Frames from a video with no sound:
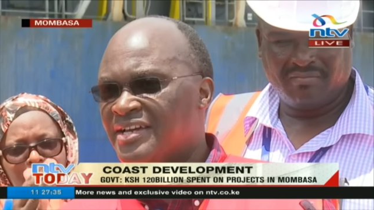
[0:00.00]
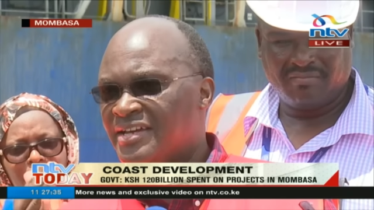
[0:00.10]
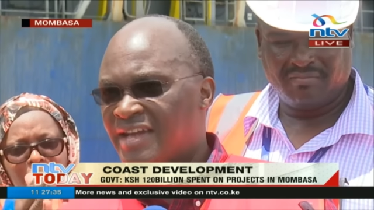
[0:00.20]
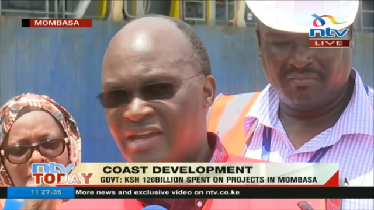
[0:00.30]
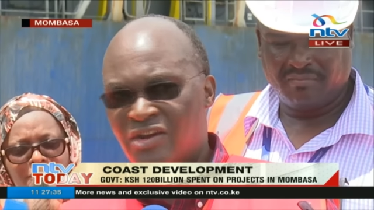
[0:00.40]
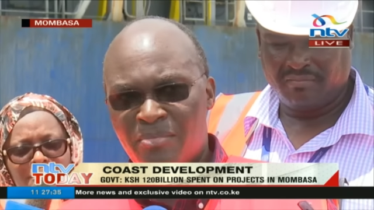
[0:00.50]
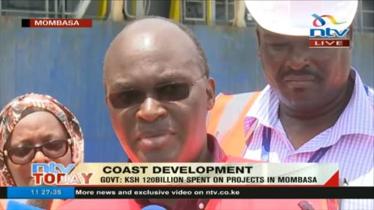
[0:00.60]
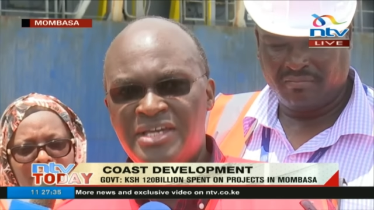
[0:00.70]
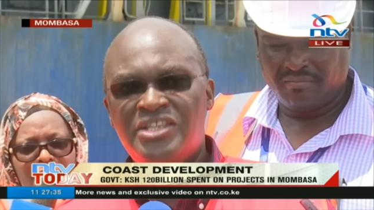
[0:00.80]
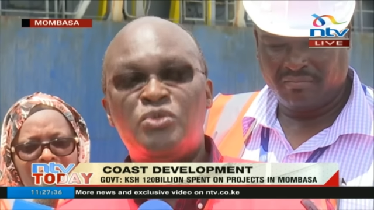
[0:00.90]

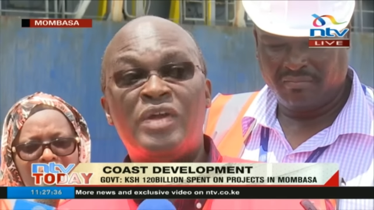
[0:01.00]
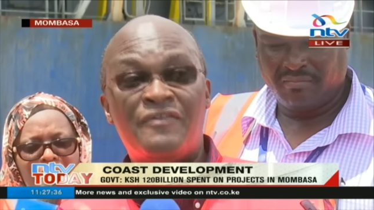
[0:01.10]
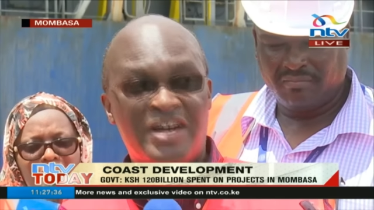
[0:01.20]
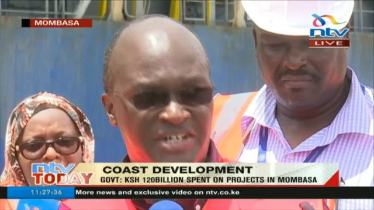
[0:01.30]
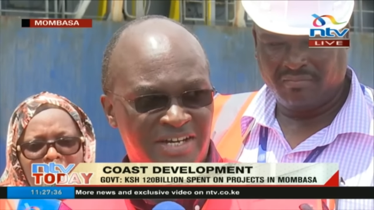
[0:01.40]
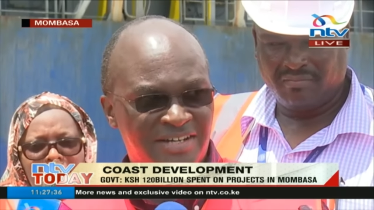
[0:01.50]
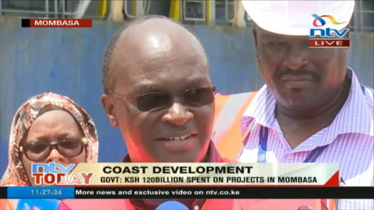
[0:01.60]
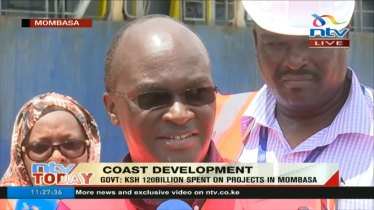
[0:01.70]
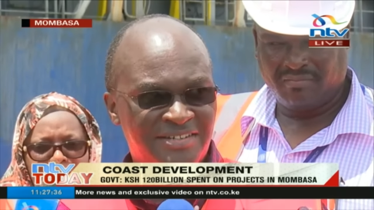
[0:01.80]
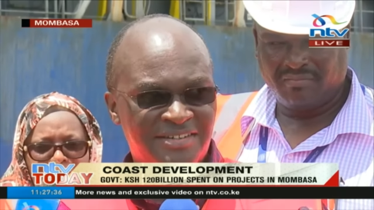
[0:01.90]
Speaker 1: Nairobi to Naivasha.
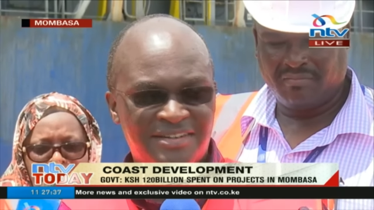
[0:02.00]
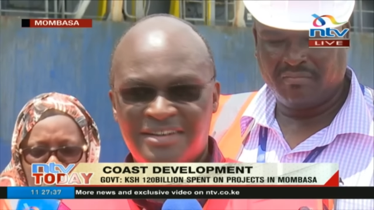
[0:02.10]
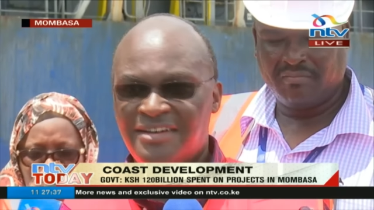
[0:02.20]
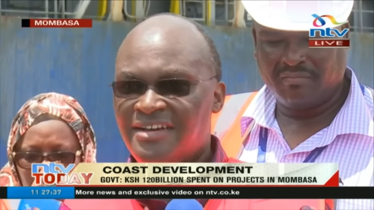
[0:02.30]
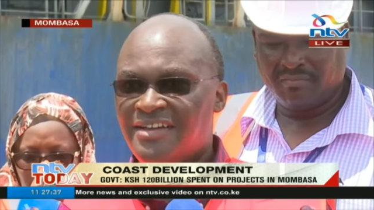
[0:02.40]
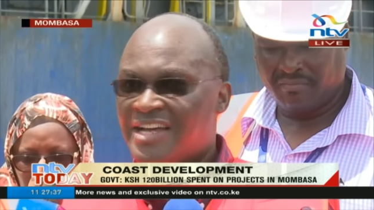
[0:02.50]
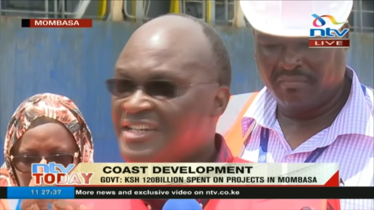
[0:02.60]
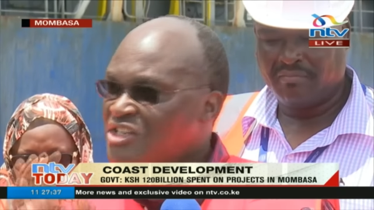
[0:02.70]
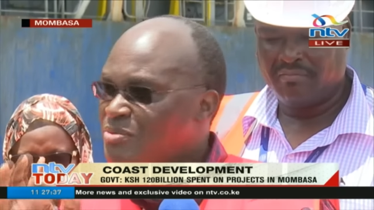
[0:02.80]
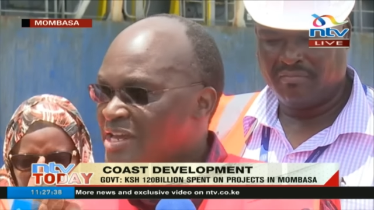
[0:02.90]
That
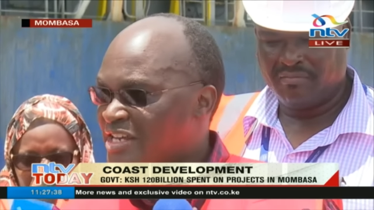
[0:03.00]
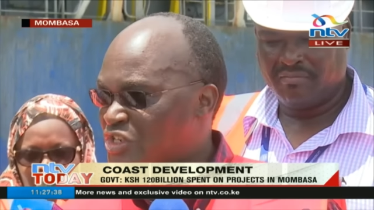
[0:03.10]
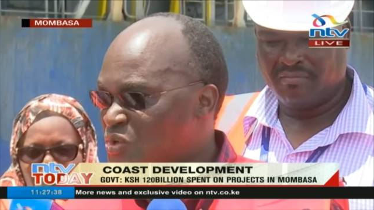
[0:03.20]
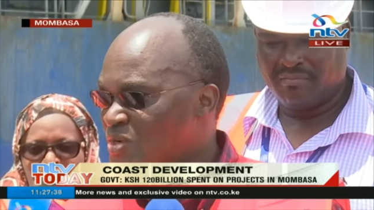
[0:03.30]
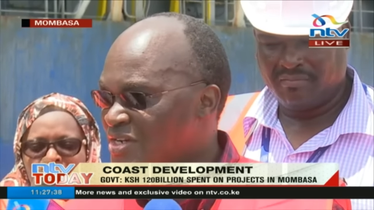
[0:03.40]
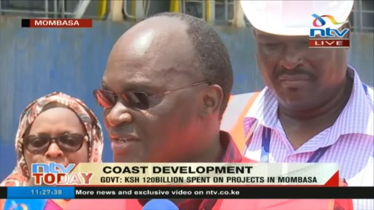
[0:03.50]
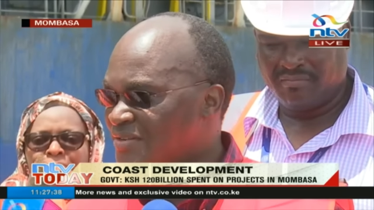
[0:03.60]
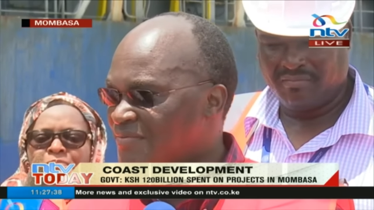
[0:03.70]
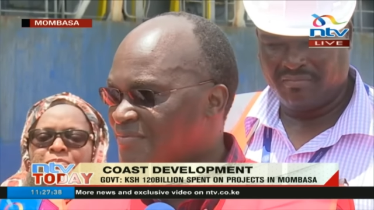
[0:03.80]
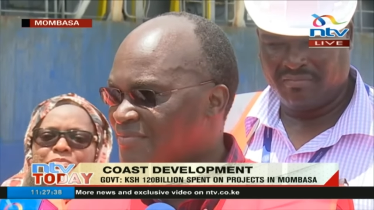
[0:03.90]
needs to be understood.
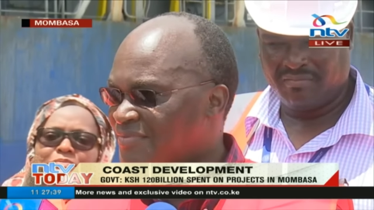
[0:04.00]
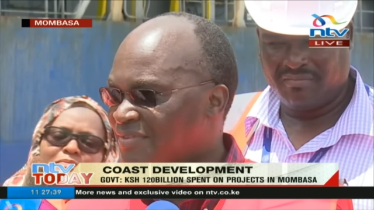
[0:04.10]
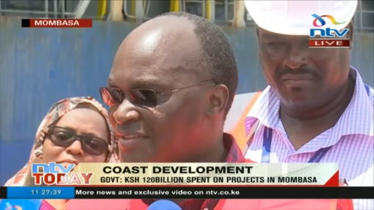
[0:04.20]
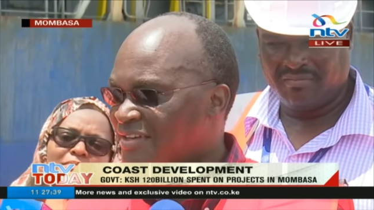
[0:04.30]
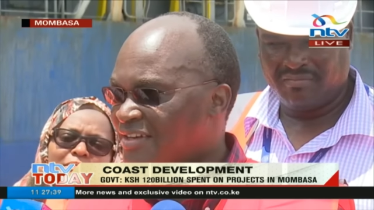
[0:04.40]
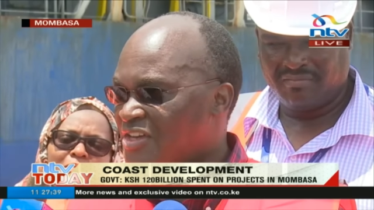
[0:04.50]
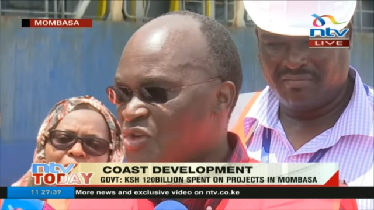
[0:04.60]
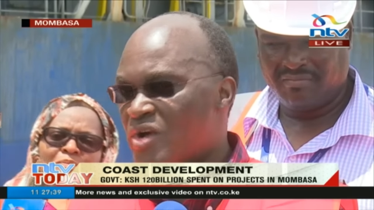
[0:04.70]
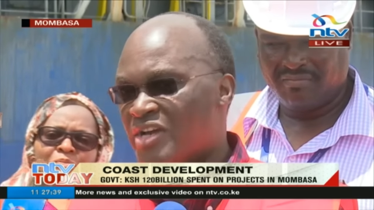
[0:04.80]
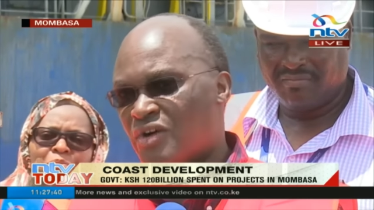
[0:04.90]

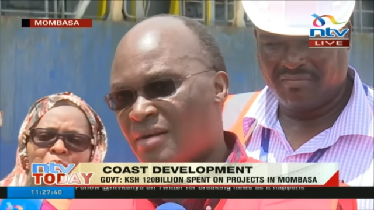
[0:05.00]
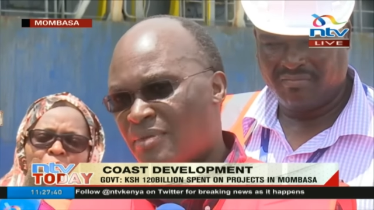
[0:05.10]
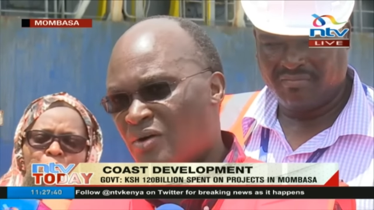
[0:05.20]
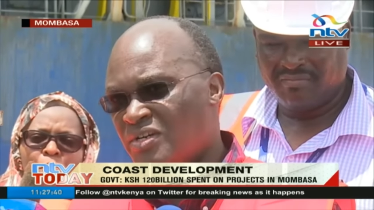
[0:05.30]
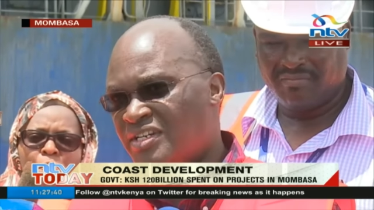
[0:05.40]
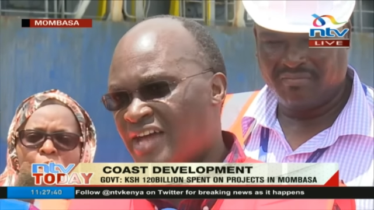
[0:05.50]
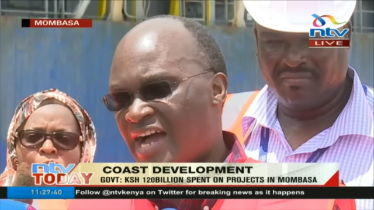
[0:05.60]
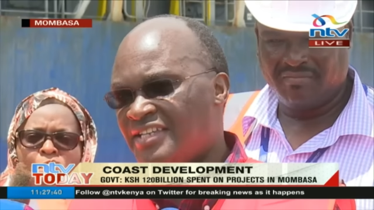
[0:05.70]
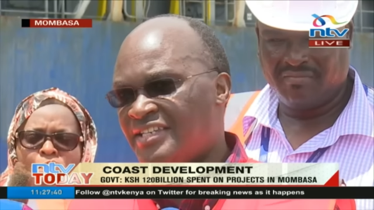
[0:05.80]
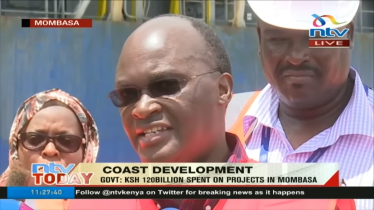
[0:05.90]
You can talk about the
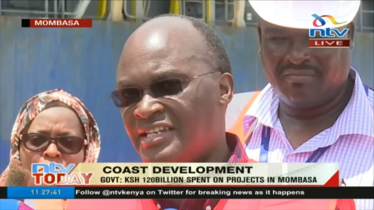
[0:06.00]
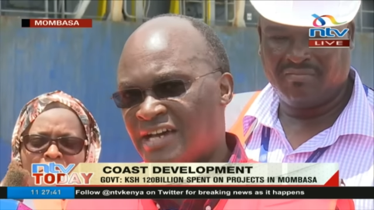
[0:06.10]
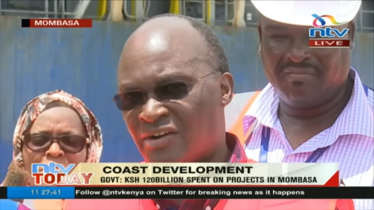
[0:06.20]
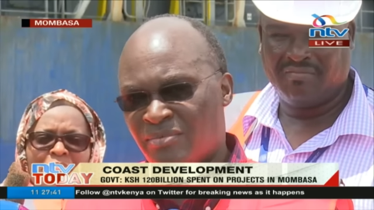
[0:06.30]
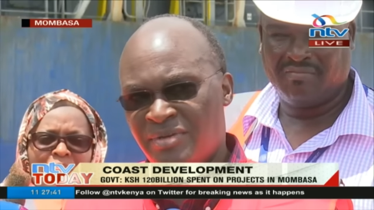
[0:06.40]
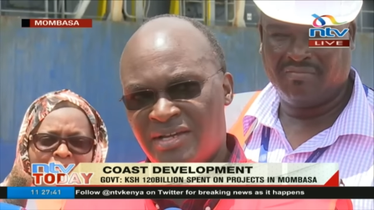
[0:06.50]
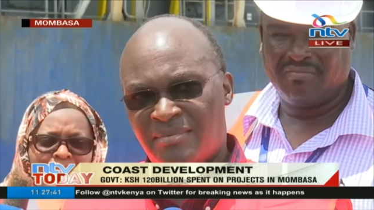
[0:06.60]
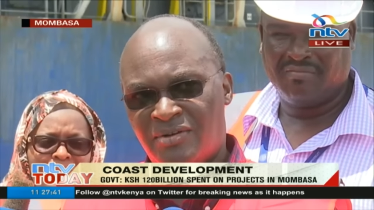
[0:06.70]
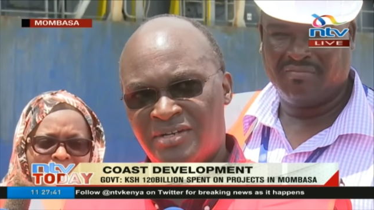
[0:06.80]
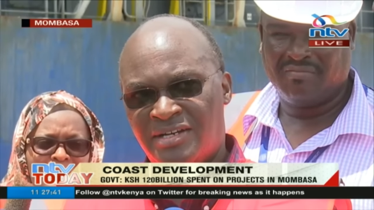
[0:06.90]
ICD in Nairobi,
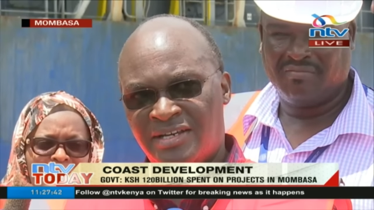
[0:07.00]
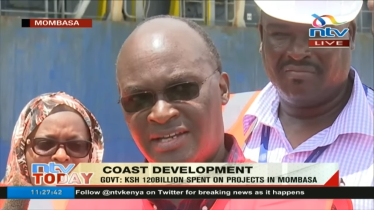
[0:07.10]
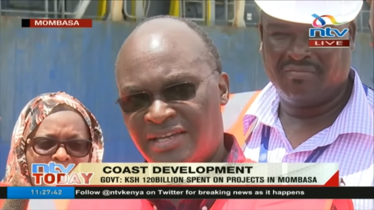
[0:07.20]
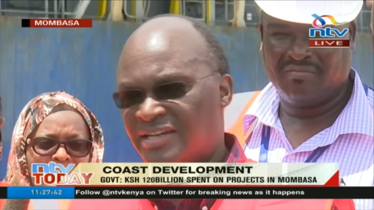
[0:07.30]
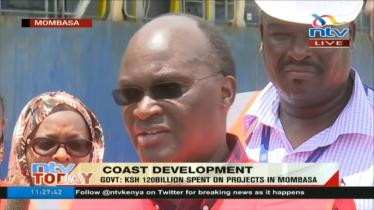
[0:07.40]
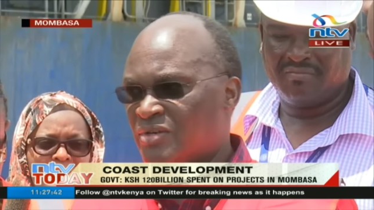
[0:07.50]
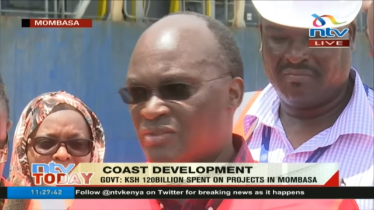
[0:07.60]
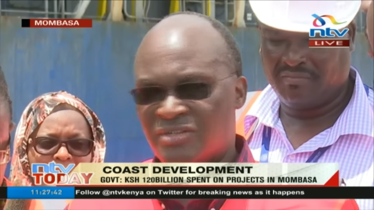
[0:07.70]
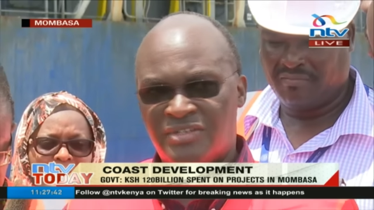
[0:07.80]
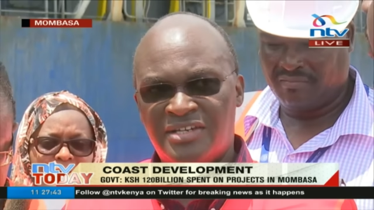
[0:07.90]
about clearing and doing
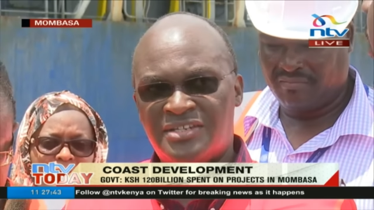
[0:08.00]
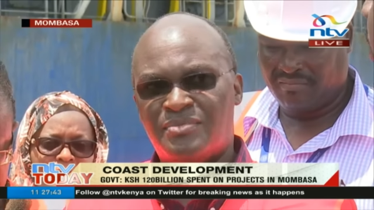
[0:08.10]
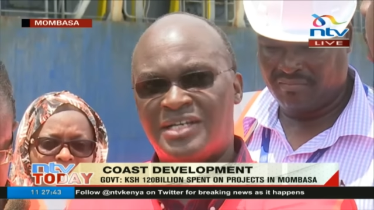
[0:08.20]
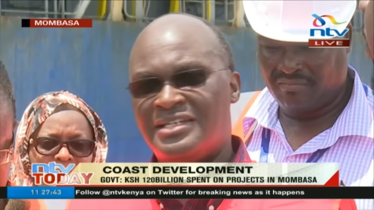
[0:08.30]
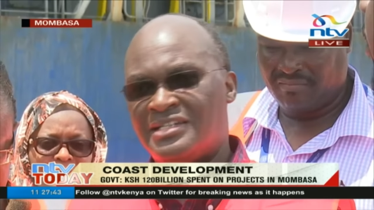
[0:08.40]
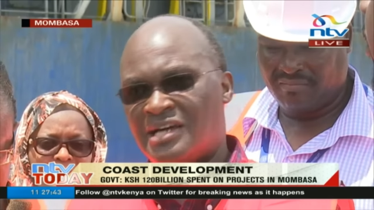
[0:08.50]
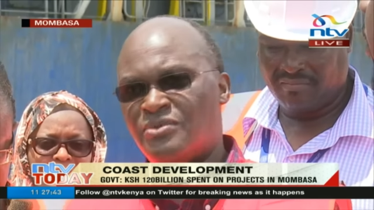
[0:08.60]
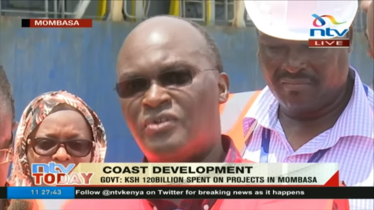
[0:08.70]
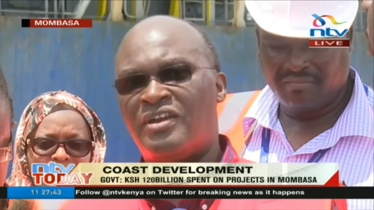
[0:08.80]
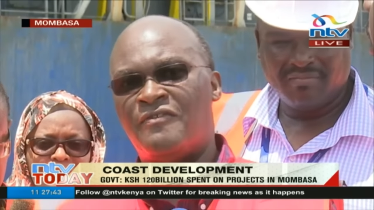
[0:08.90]
those things, but in
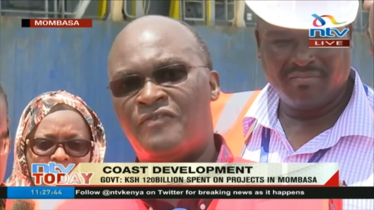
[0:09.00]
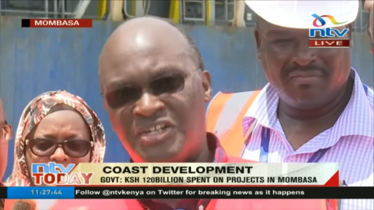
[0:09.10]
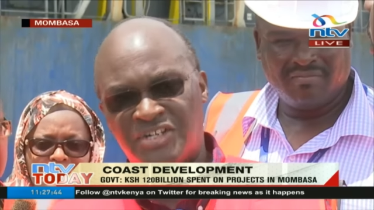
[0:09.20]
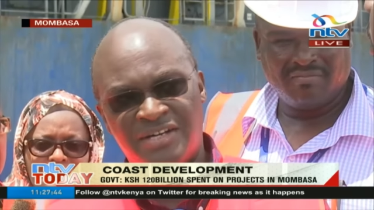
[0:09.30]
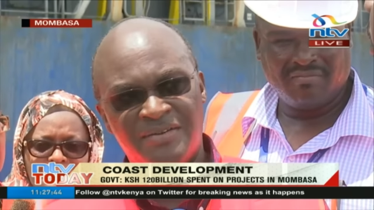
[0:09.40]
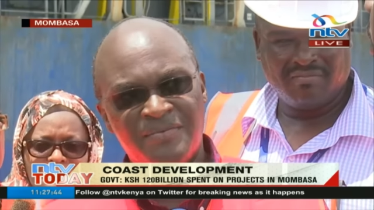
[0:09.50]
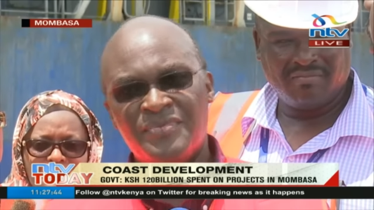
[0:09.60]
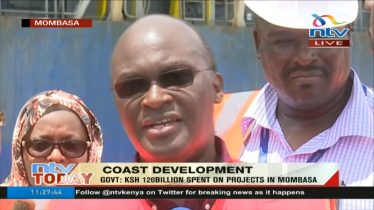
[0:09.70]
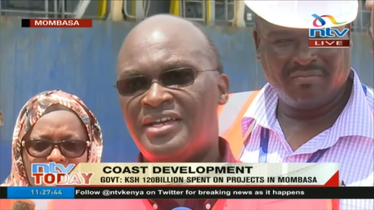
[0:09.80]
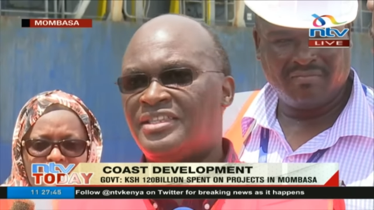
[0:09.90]
terms of Naivasha,
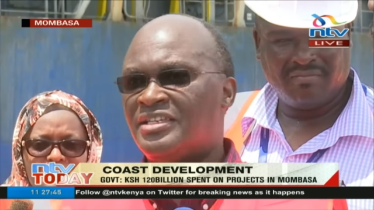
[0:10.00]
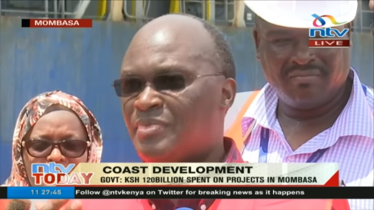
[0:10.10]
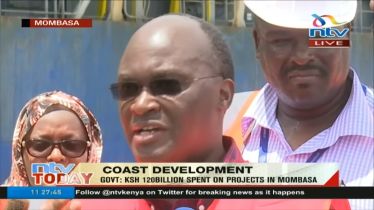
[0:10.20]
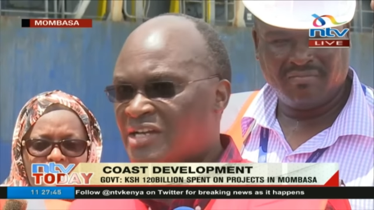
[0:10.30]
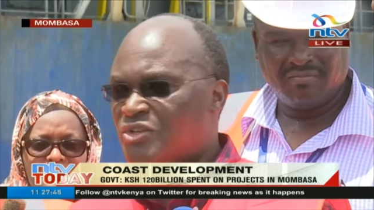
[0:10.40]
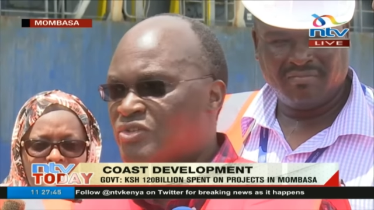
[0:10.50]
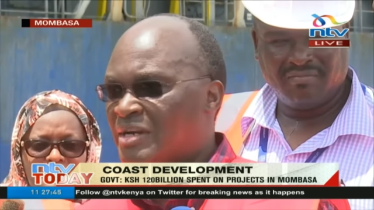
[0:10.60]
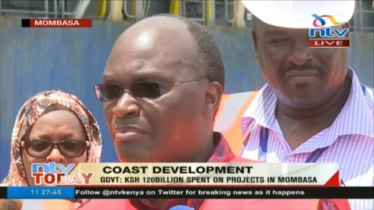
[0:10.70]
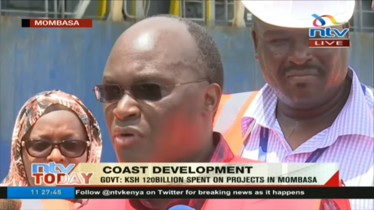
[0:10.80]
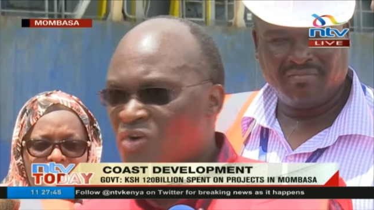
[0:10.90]
it is bigger to
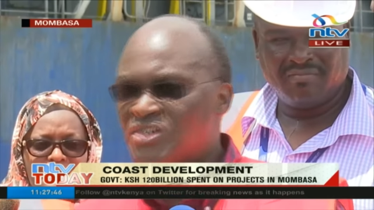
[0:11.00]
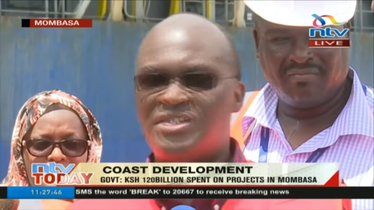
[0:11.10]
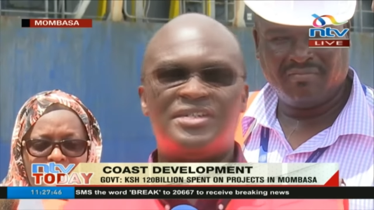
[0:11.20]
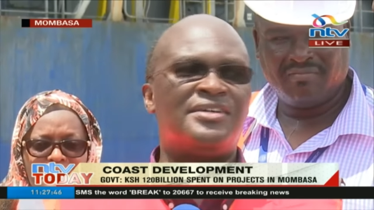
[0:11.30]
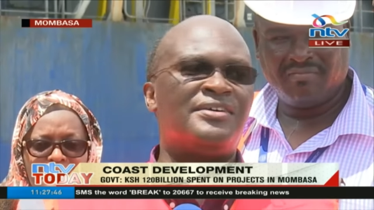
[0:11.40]
support